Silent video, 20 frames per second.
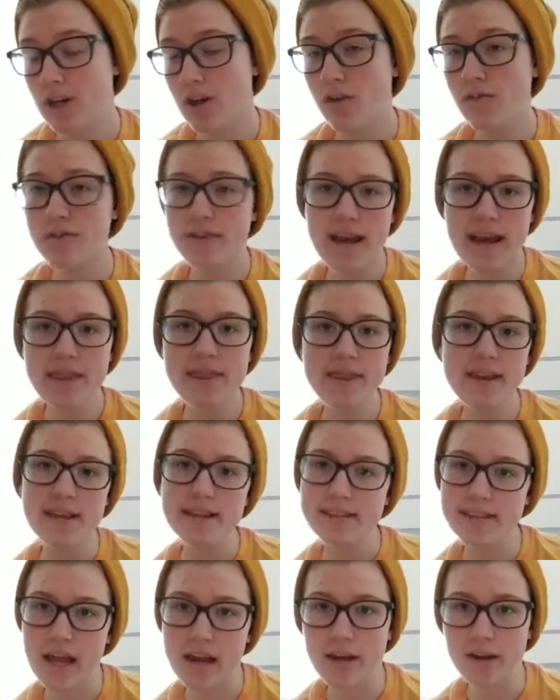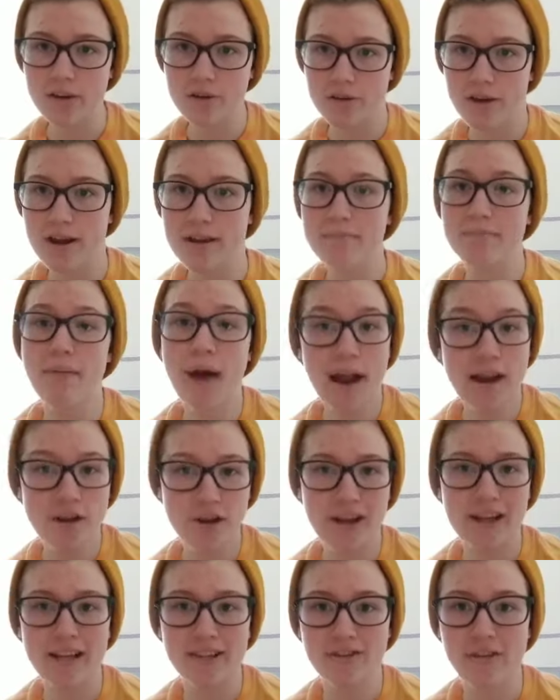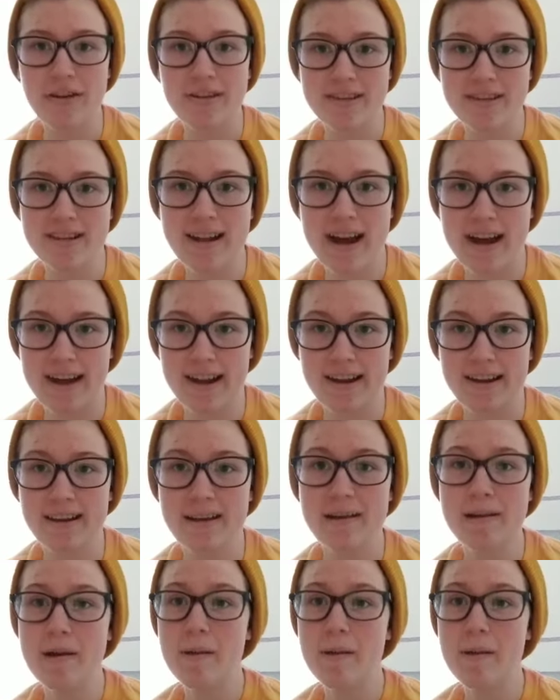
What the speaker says: of 10 things that annoy my trans friends and I,